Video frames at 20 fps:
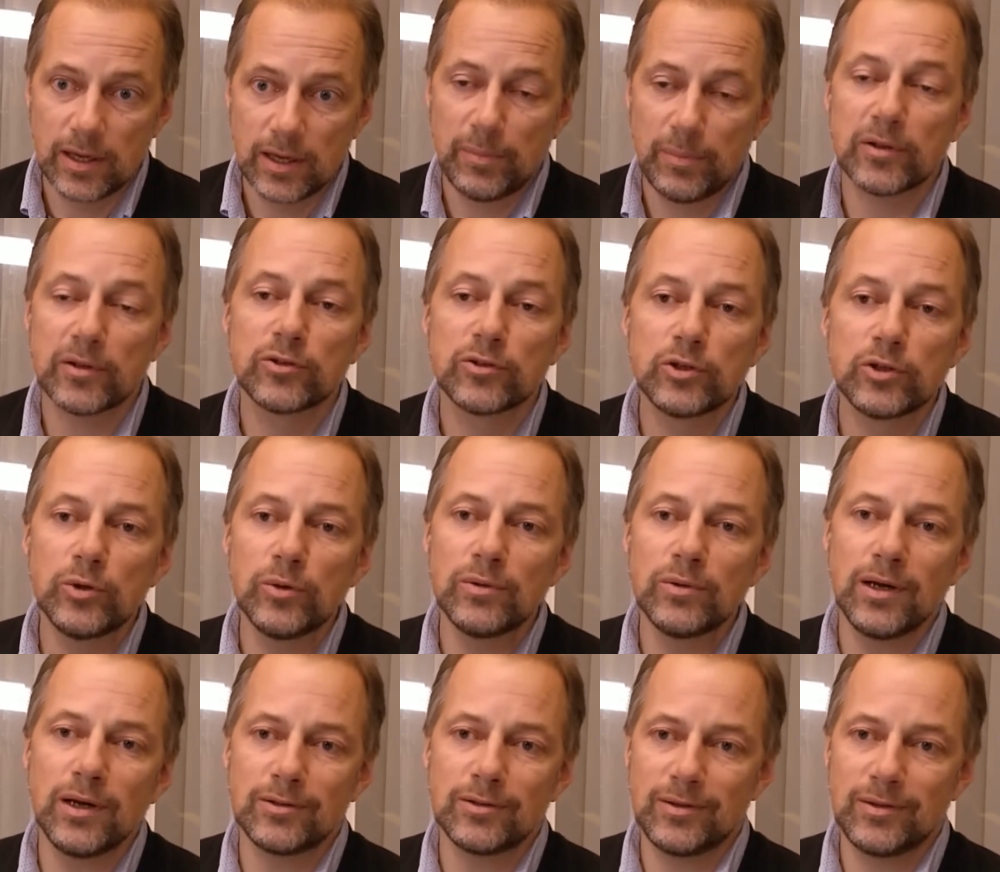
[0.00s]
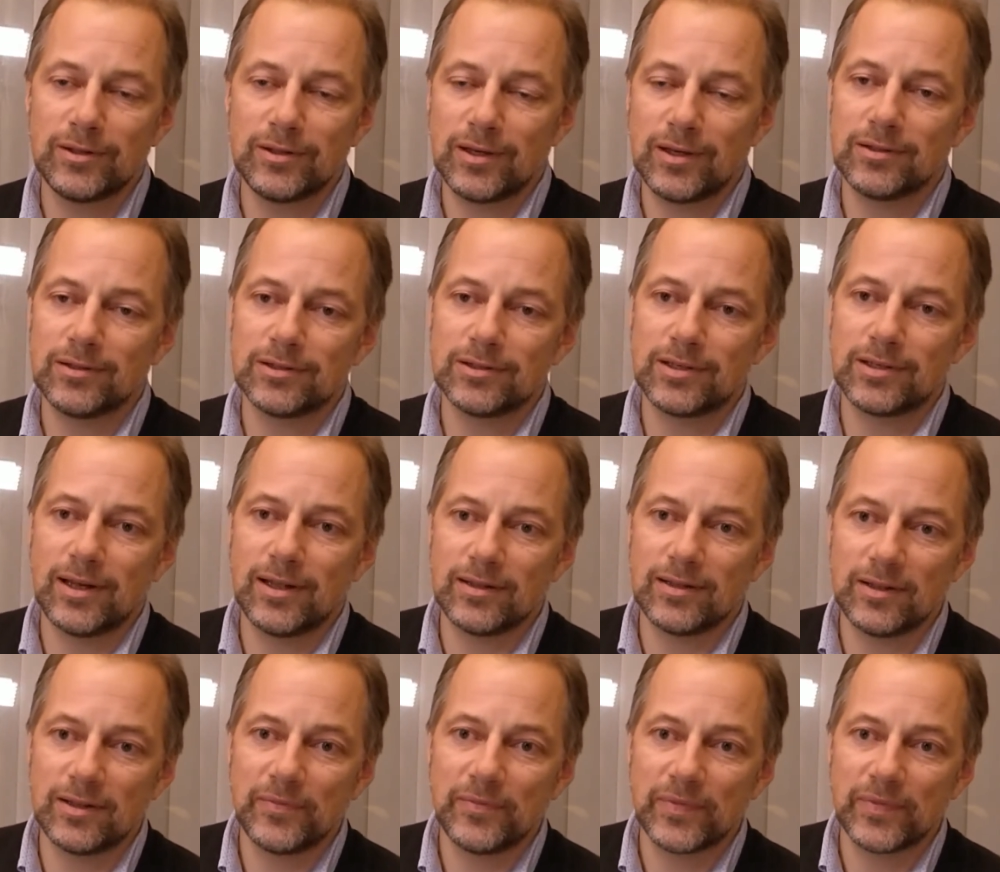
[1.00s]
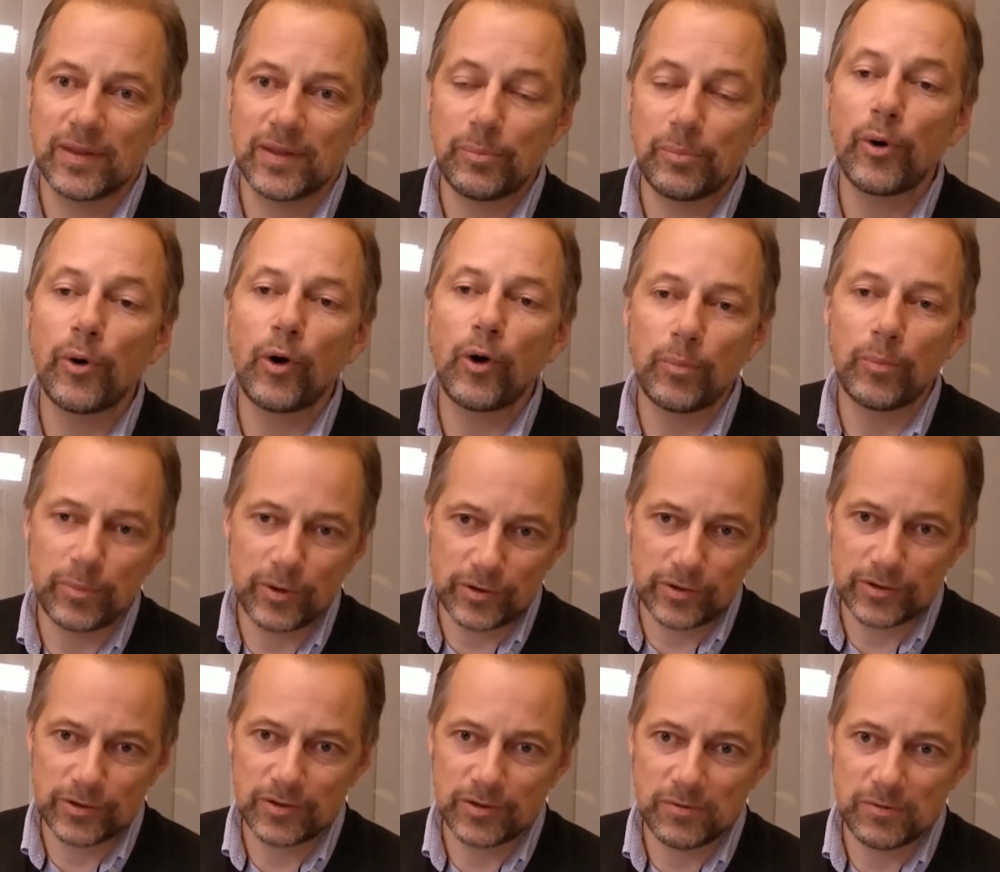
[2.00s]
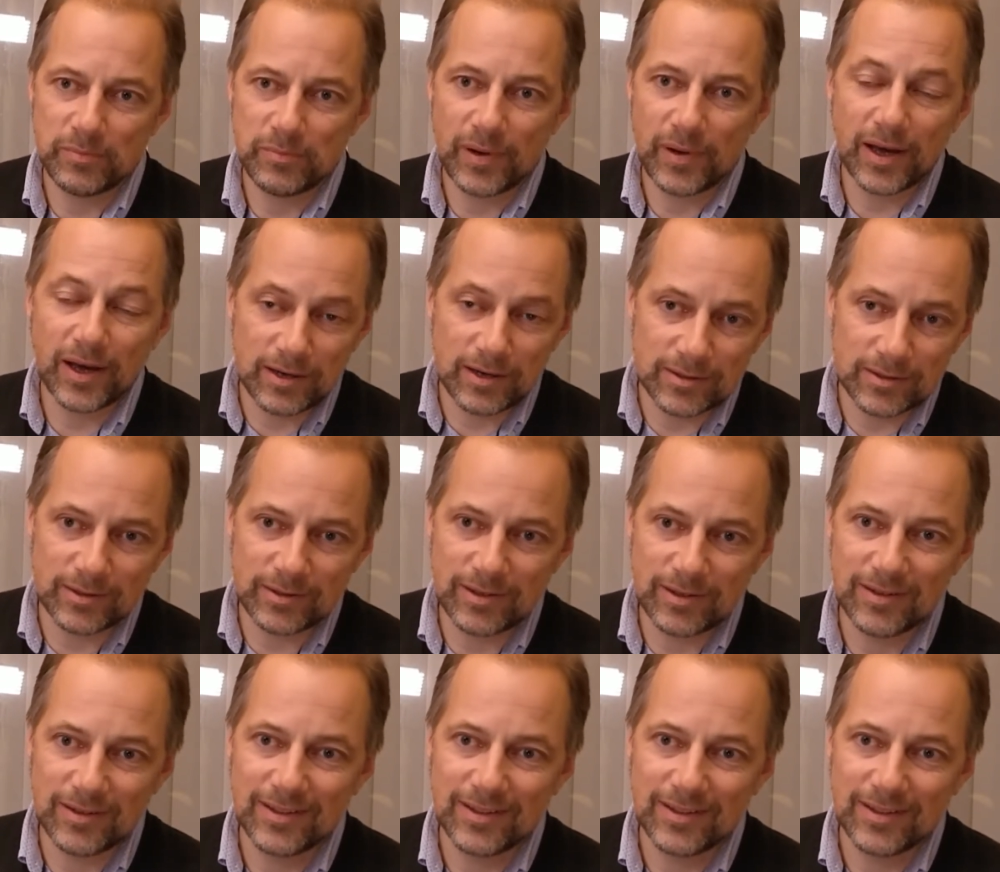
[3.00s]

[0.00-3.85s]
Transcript: But to do that, you need to understand the purpose behind.